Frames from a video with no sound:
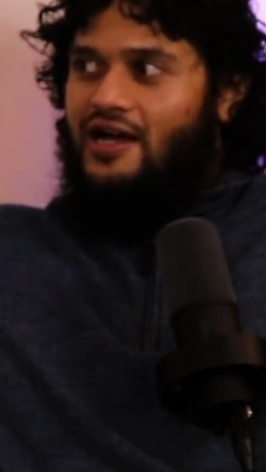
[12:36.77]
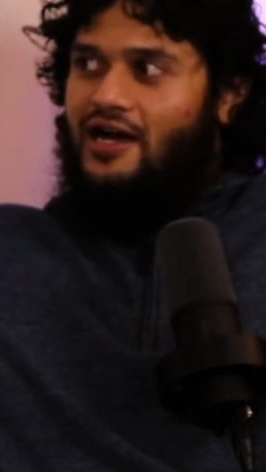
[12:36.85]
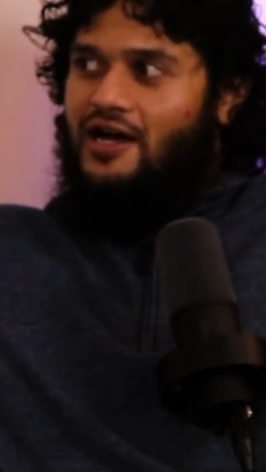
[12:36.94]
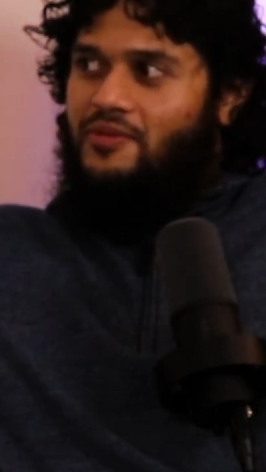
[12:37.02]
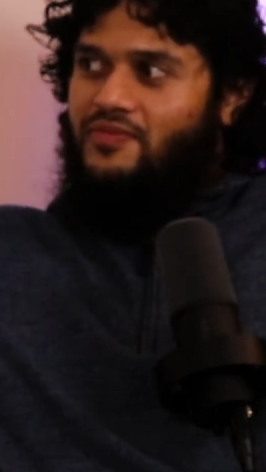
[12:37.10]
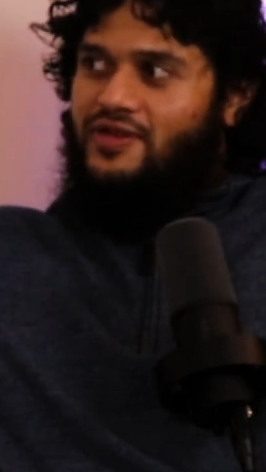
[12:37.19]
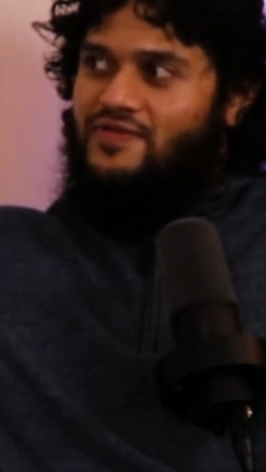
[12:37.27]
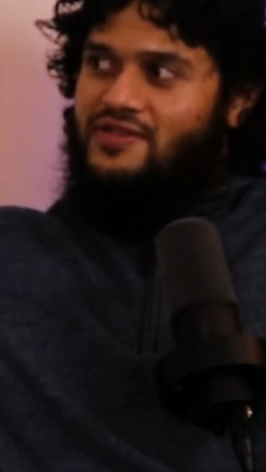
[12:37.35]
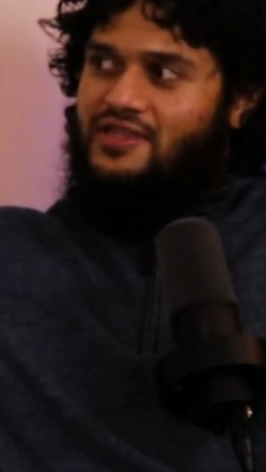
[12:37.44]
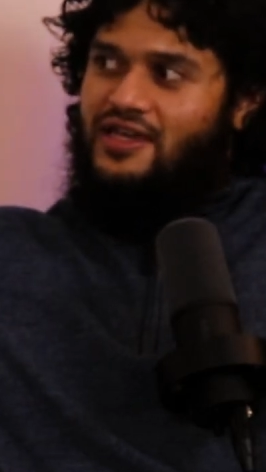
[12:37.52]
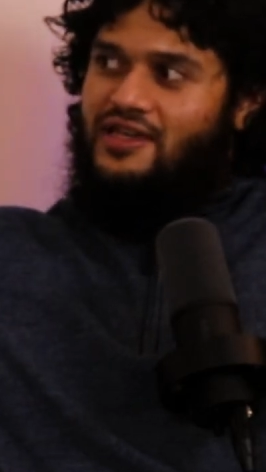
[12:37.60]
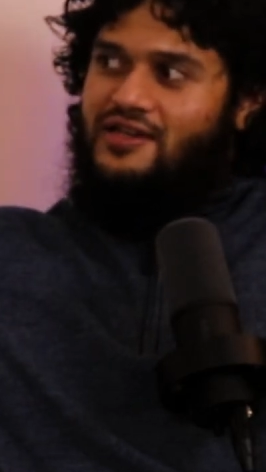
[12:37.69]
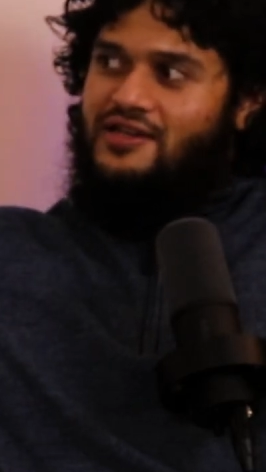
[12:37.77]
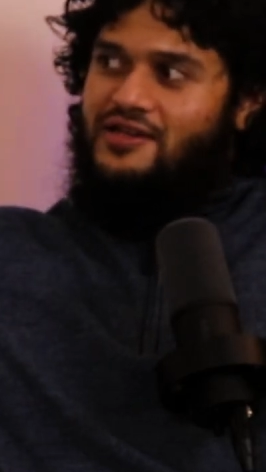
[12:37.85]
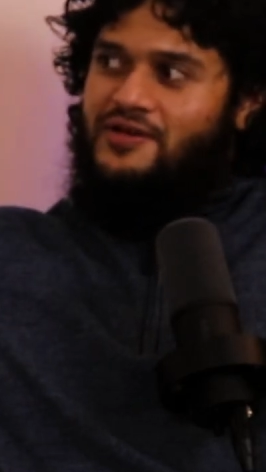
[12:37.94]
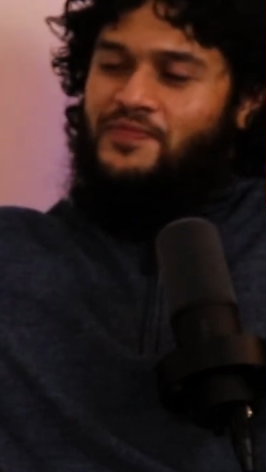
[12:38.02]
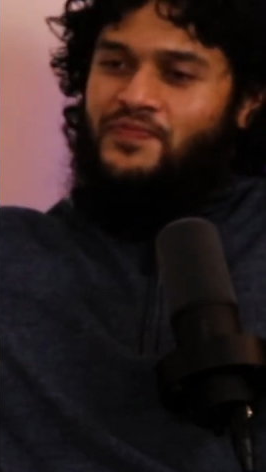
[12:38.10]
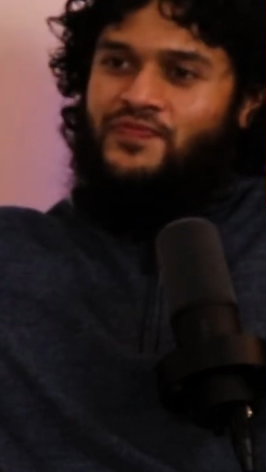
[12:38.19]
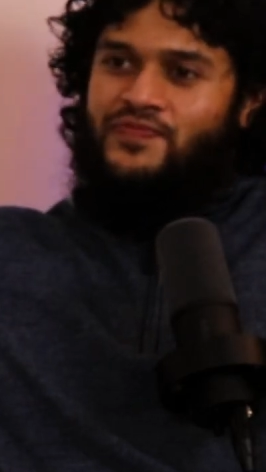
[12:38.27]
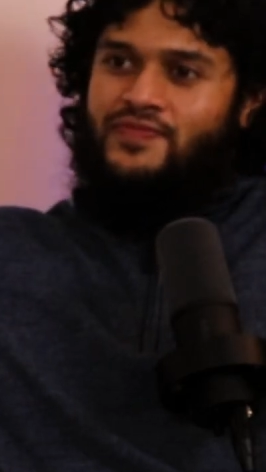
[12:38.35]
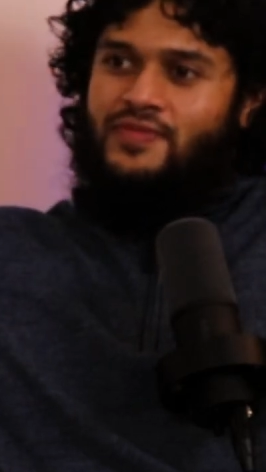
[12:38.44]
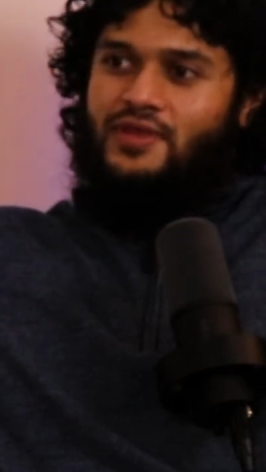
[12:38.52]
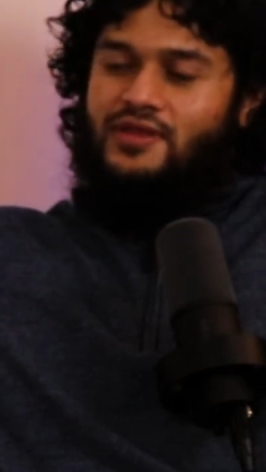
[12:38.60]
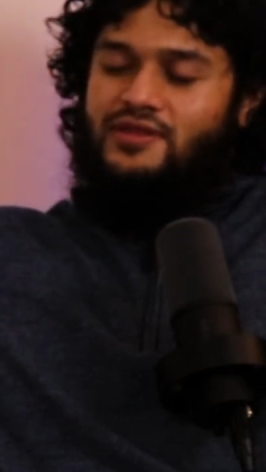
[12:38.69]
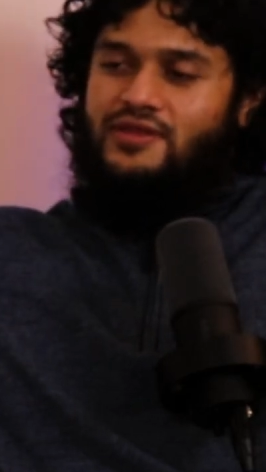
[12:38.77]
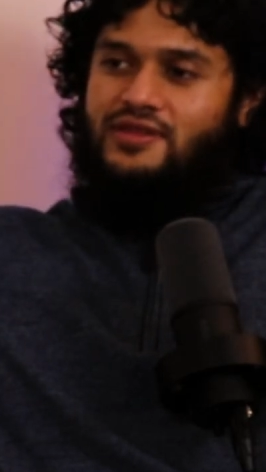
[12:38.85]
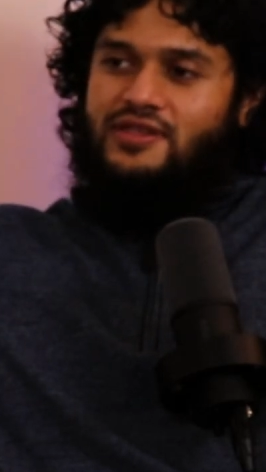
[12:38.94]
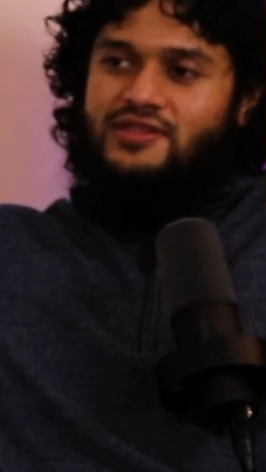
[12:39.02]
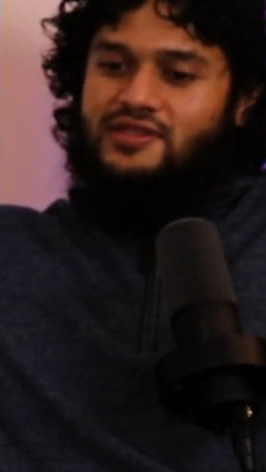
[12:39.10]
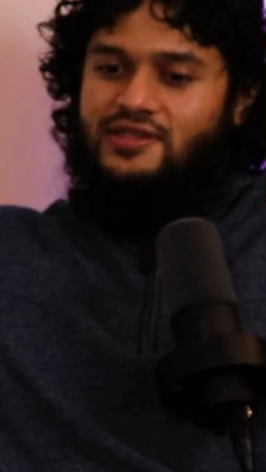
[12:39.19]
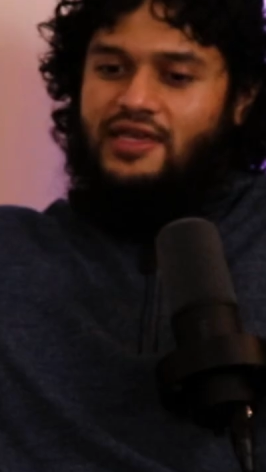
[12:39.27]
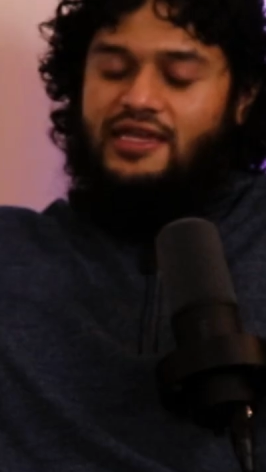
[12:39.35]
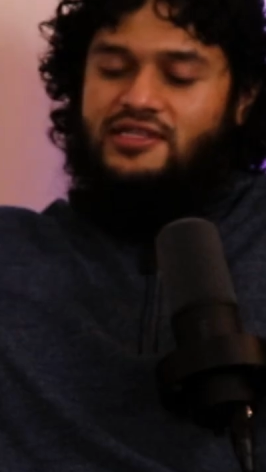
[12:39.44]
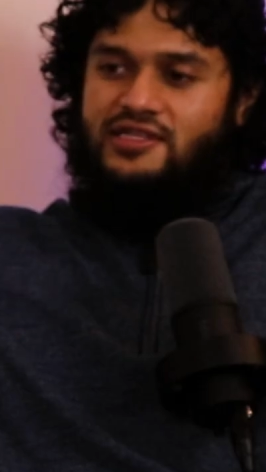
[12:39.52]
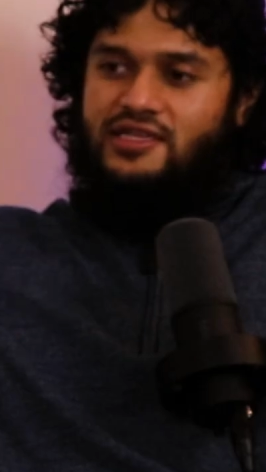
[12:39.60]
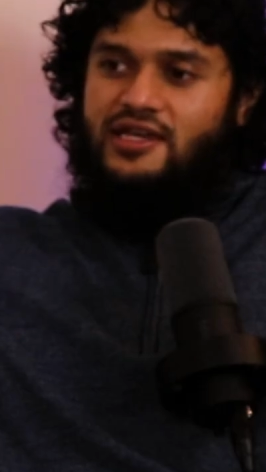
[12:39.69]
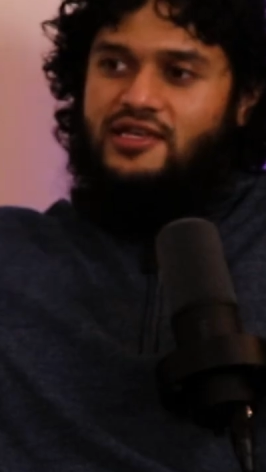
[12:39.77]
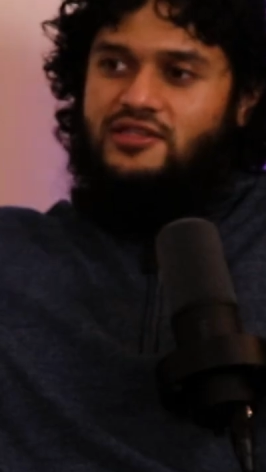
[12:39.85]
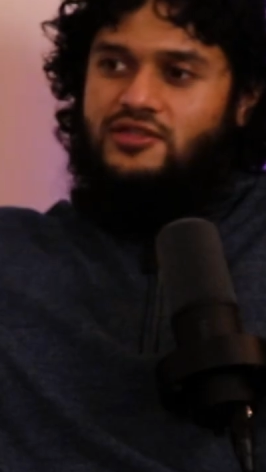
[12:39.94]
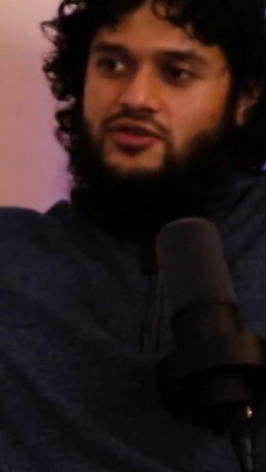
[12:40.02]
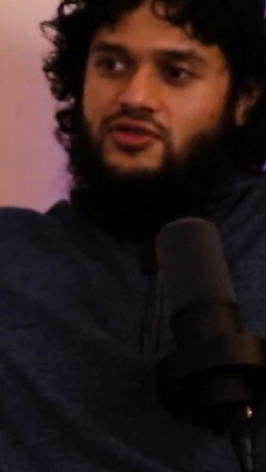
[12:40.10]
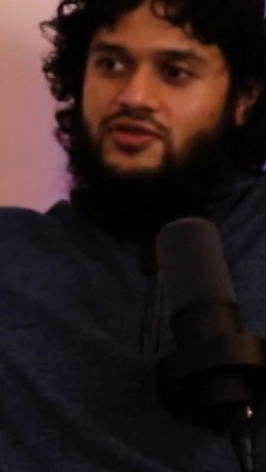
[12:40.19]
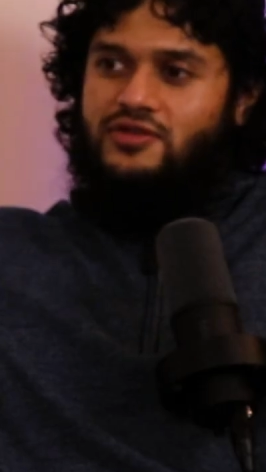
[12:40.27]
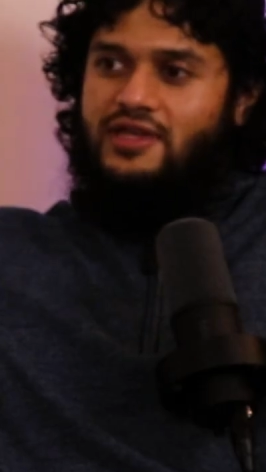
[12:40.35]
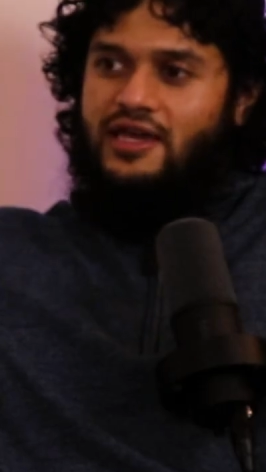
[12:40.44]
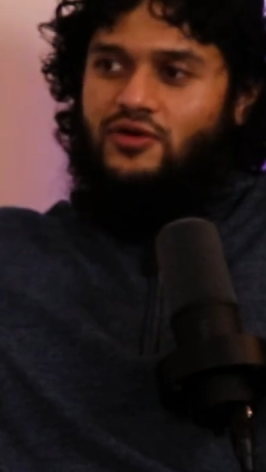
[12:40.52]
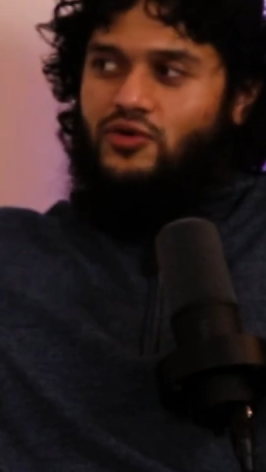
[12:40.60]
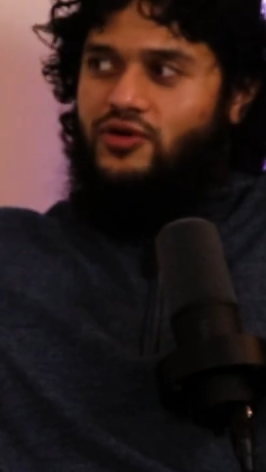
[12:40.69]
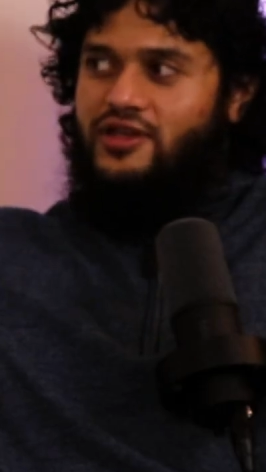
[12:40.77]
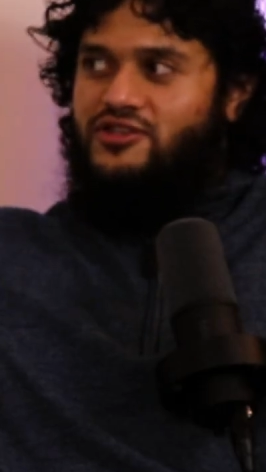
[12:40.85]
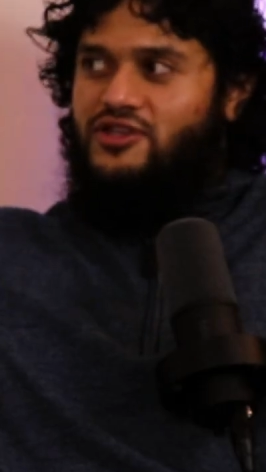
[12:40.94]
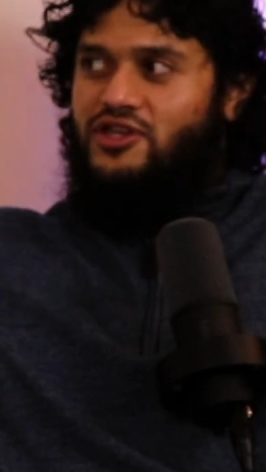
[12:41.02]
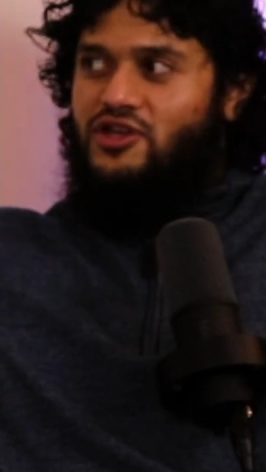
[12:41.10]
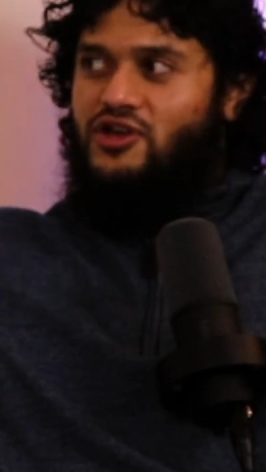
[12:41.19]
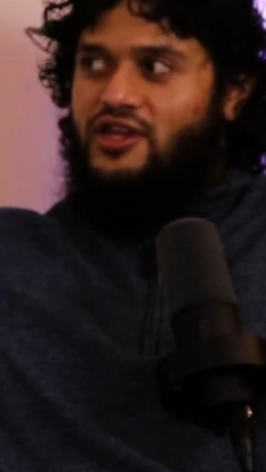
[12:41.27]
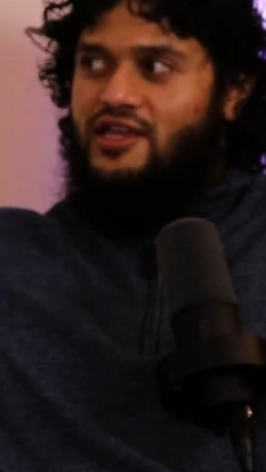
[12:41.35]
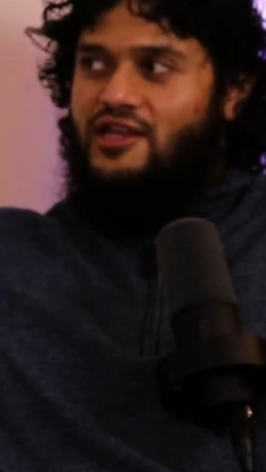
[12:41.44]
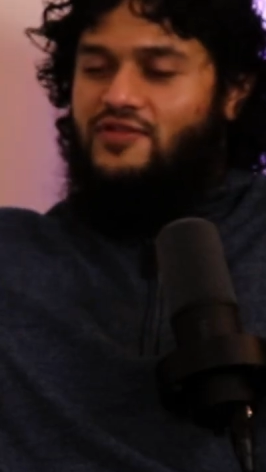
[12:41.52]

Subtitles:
It was like this HTS dude holding security,